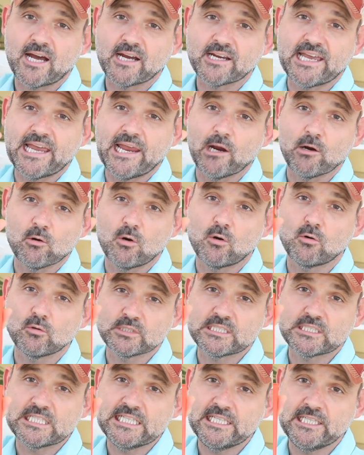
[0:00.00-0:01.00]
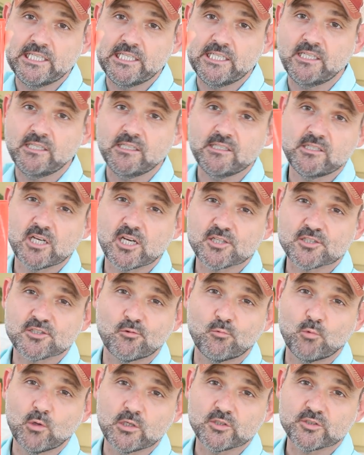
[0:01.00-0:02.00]
I guarantee
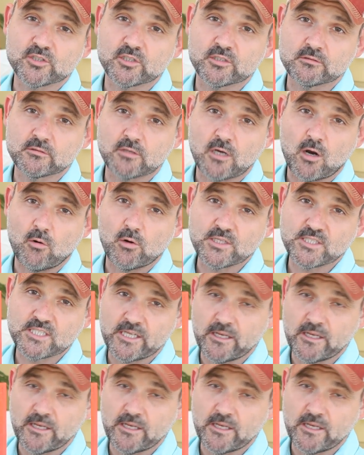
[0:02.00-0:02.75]
Justin Wilson, always an